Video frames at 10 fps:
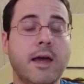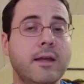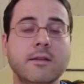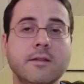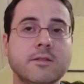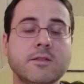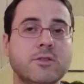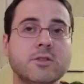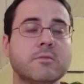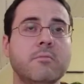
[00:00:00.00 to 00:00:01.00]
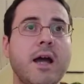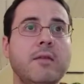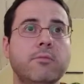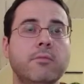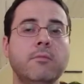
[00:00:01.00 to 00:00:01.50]
And this is just
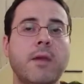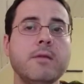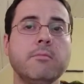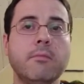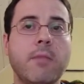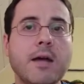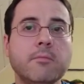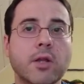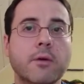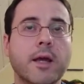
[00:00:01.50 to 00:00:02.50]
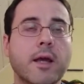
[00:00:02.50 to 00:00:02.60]
mind blowing.